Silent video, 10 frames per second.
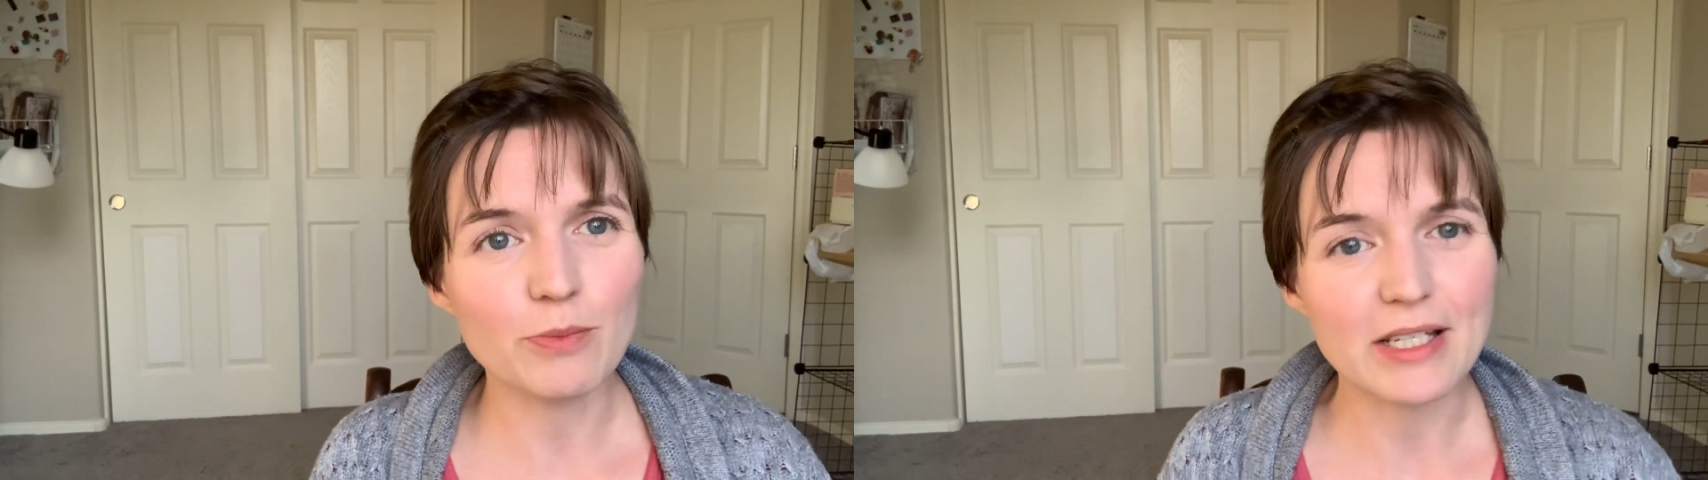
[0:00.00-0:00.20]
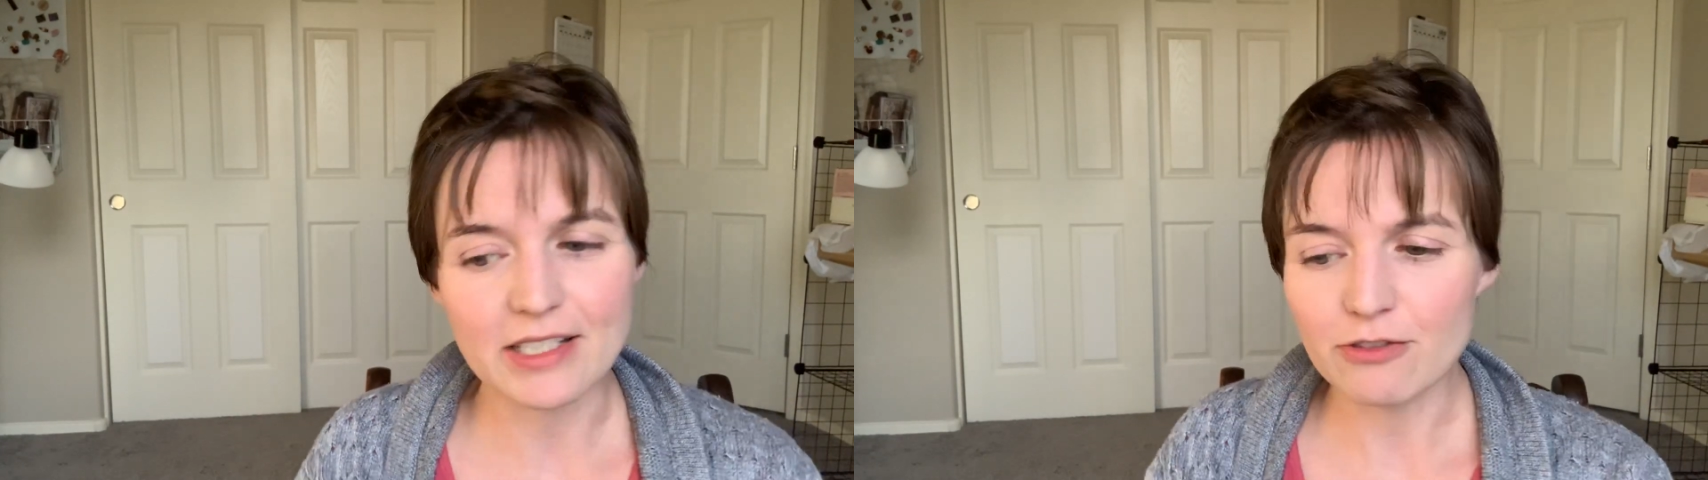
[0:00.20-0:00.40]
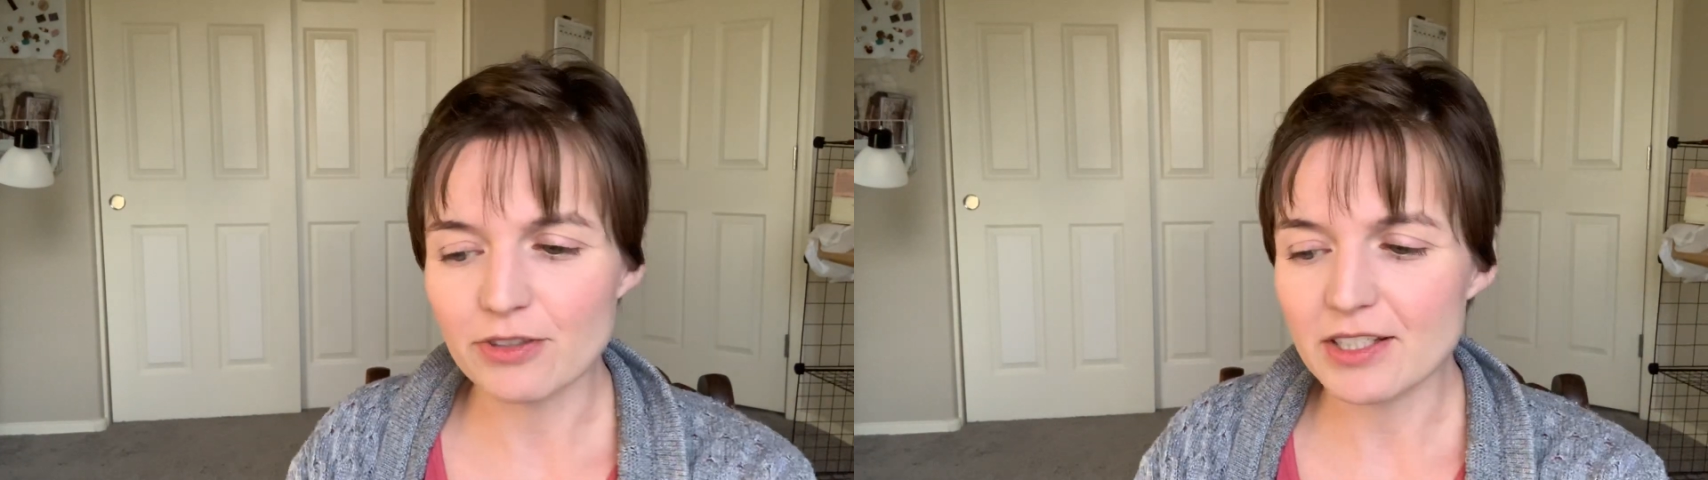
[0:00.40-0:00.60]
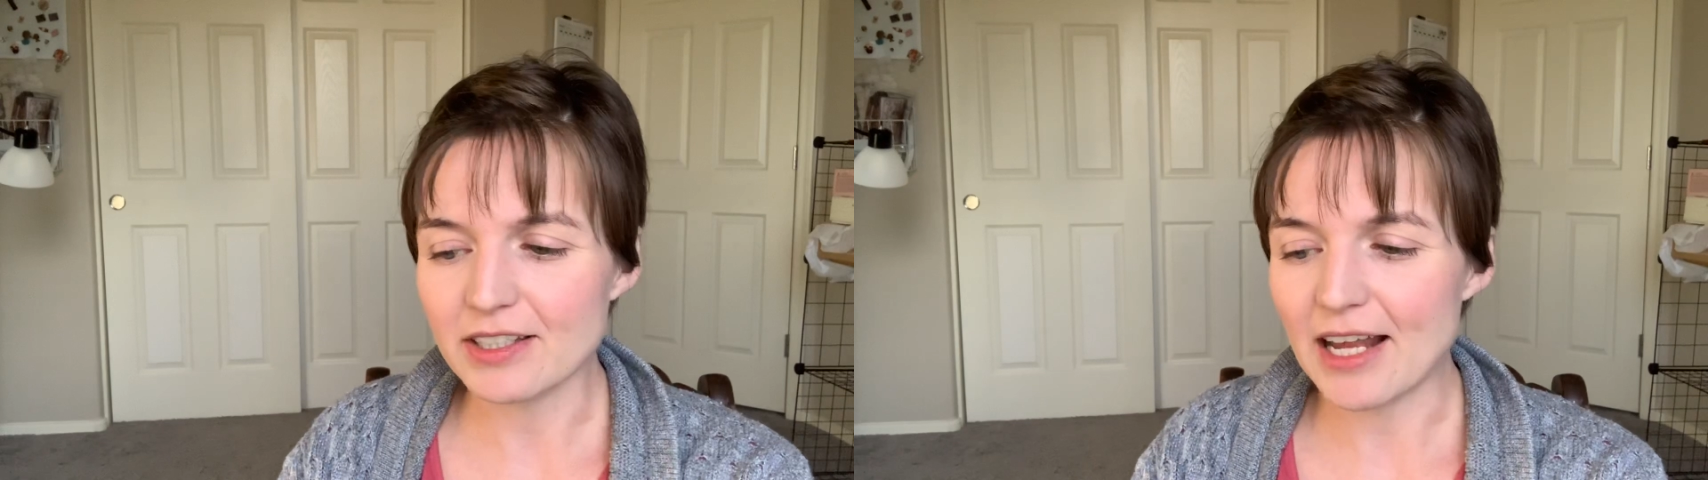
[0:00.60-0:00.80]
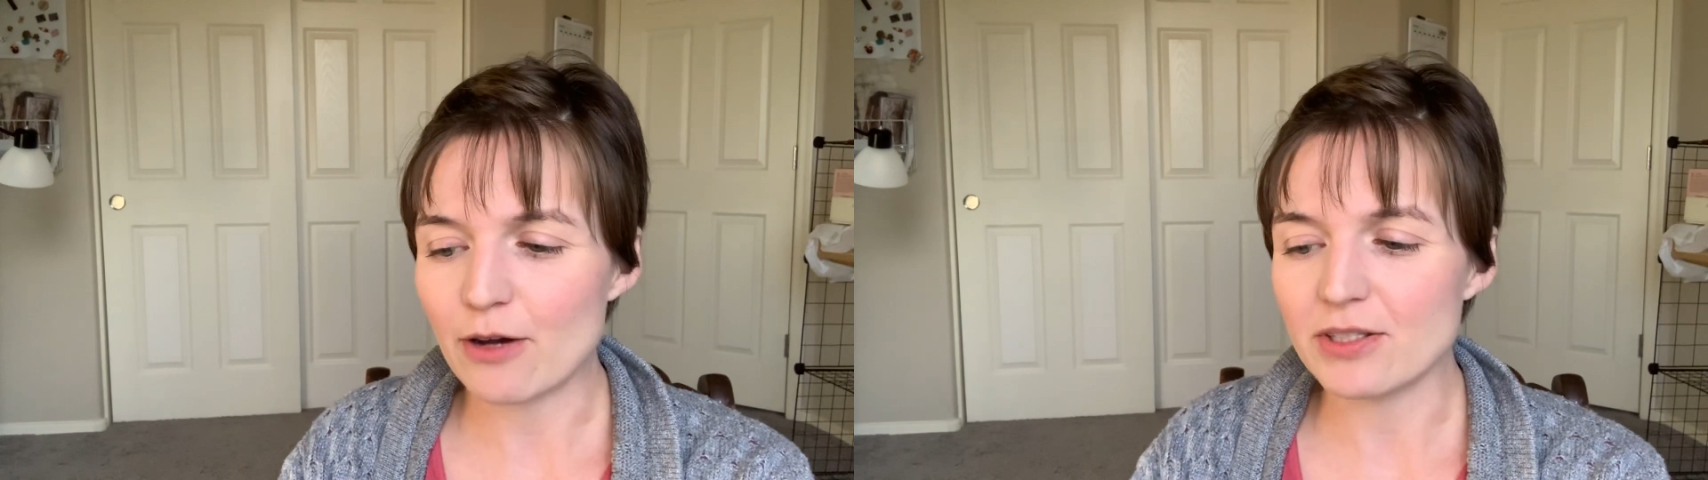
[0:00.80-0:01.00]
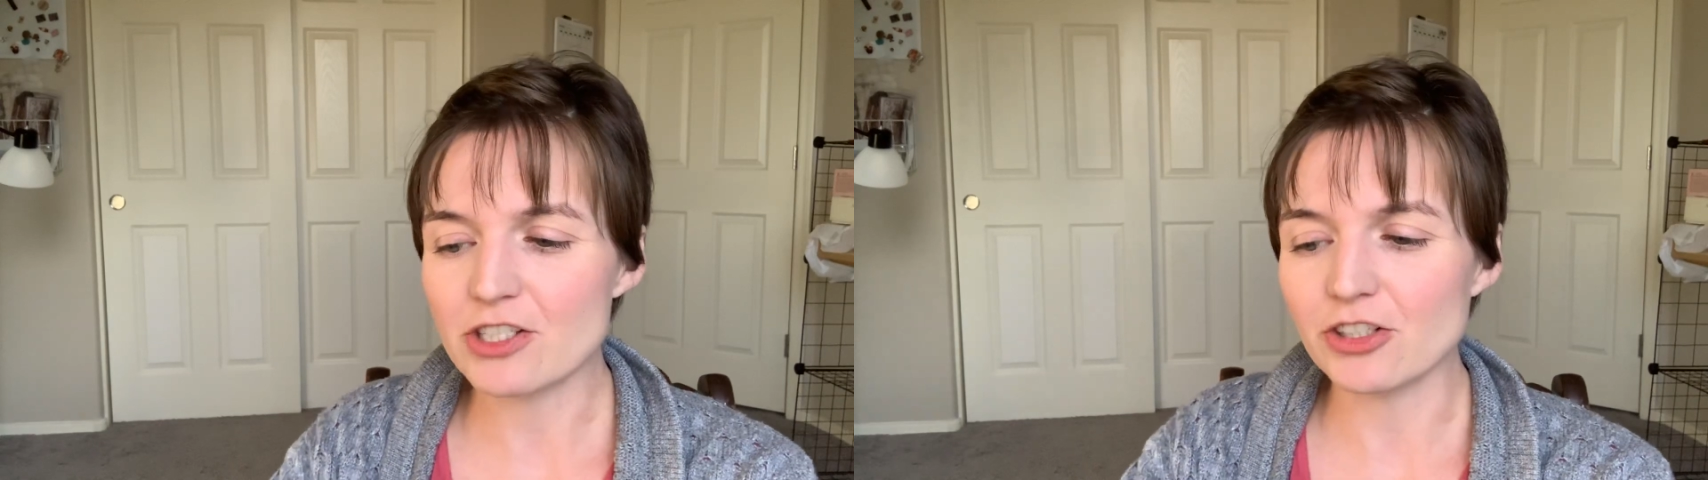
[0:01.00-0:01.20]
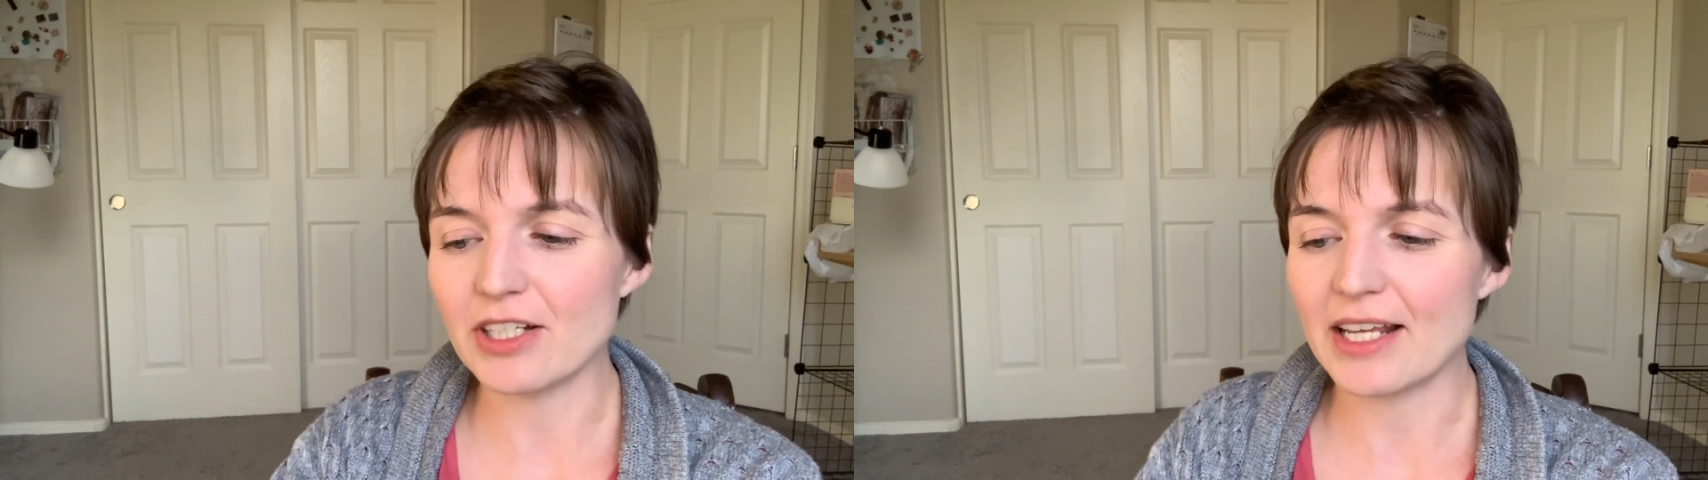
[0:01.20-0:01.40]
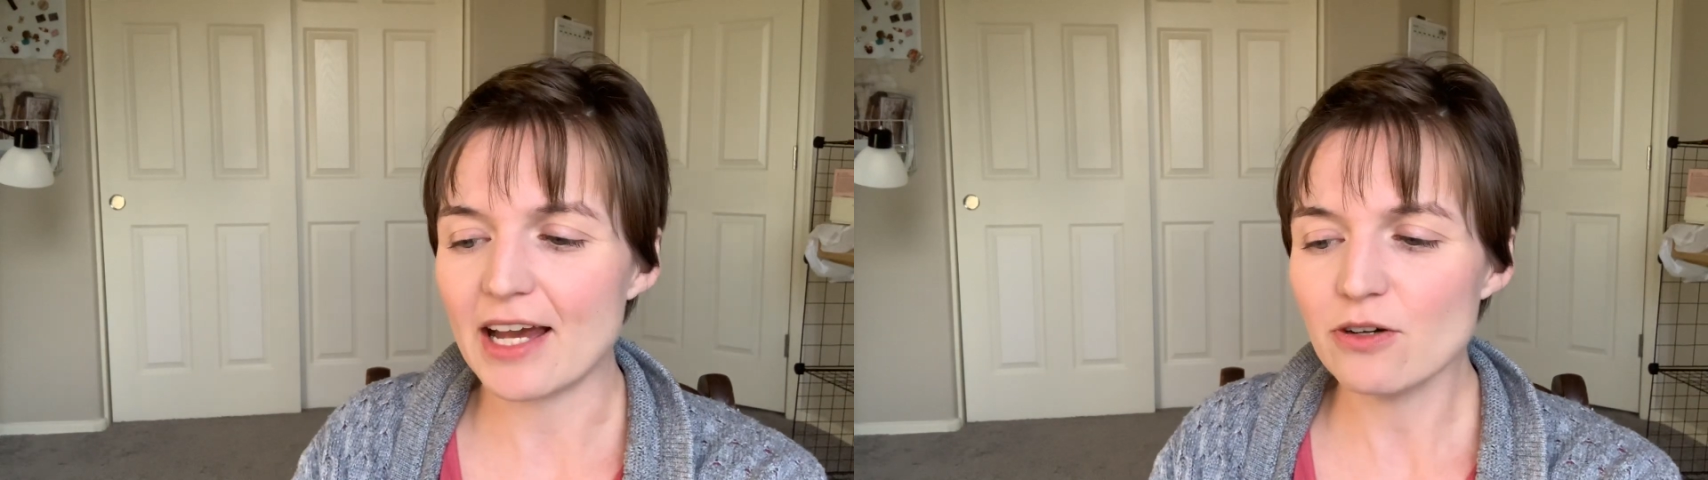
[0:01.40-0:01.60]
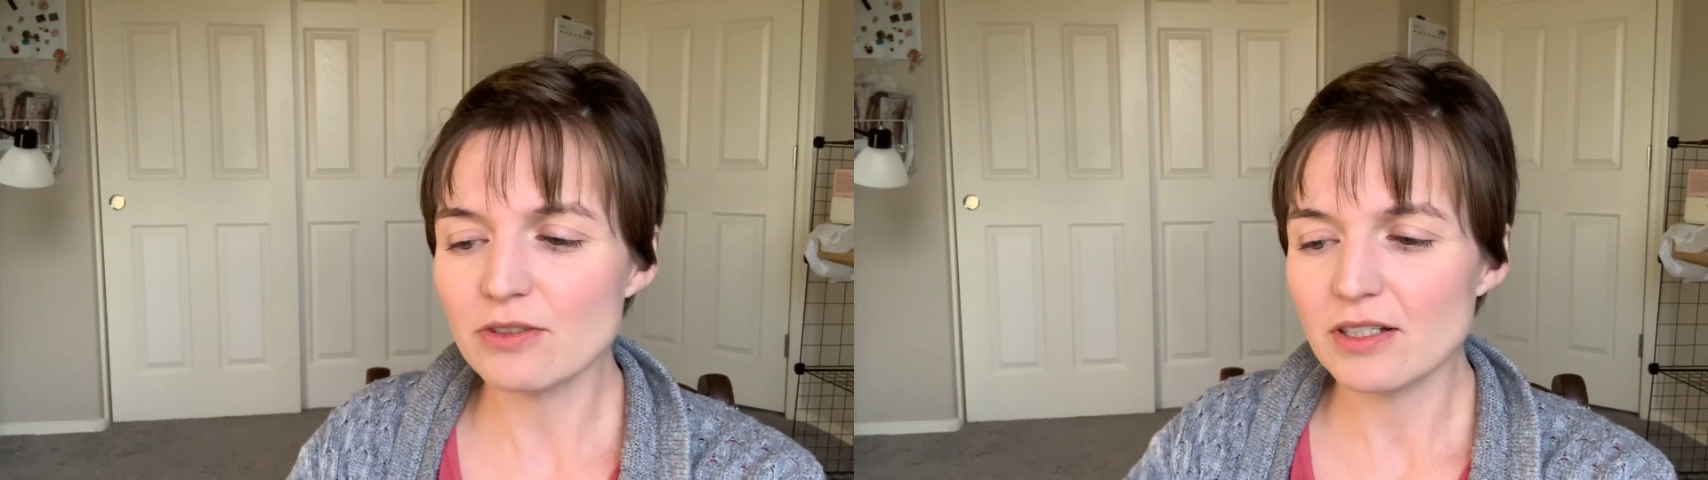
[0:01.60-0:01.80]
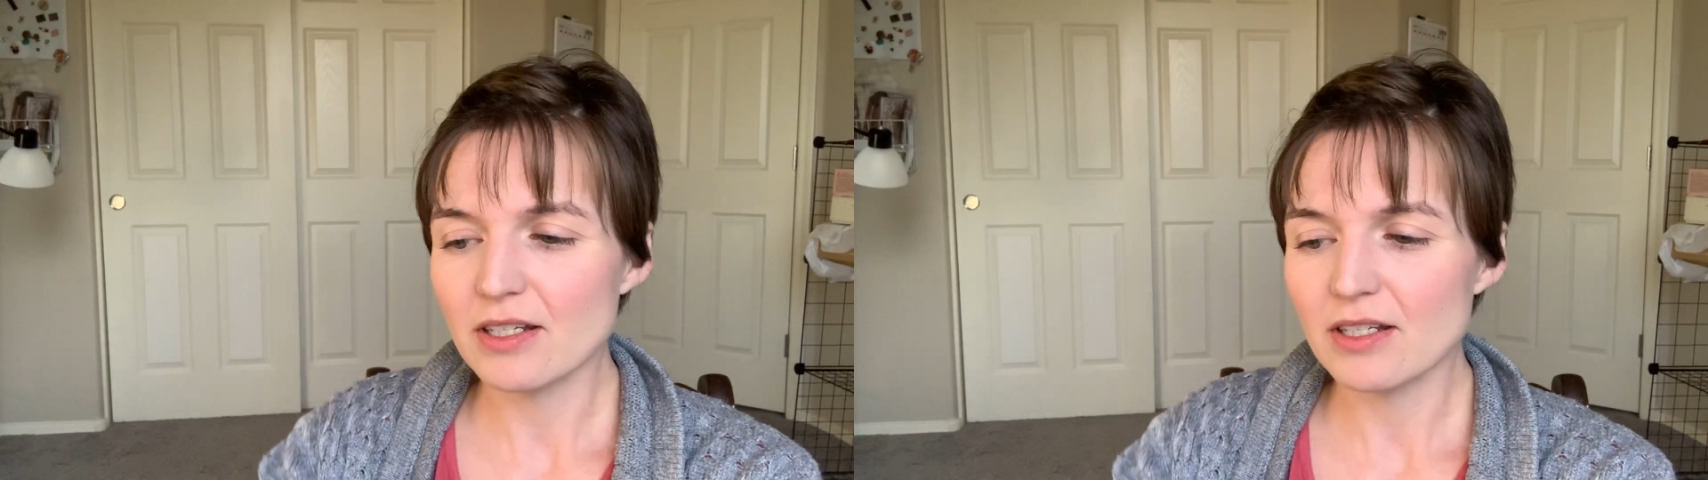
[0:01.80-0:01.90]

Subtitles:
bit different than how it's turning out.